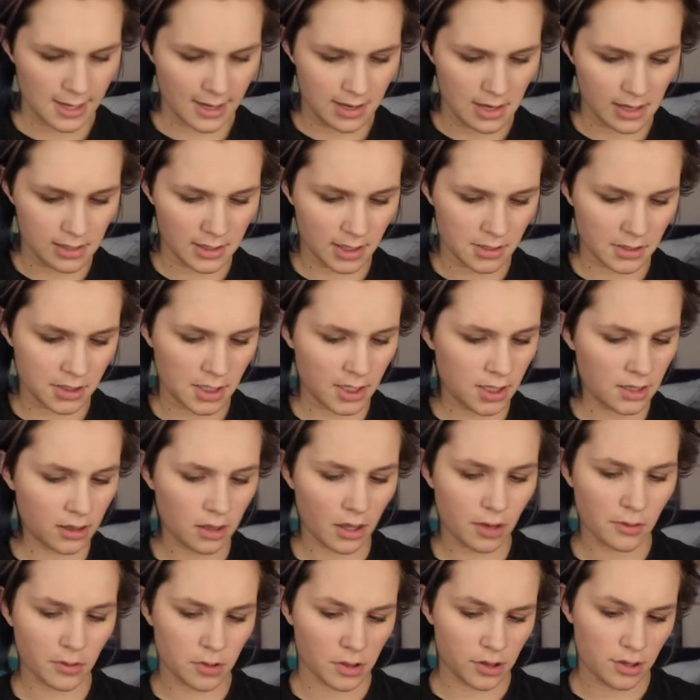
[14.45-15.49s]
and then the
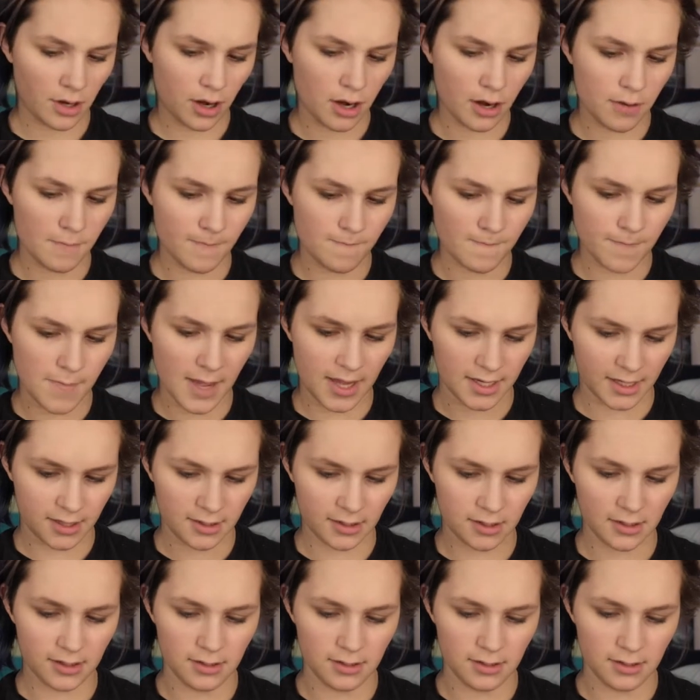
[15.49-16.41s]
Glow Star Mega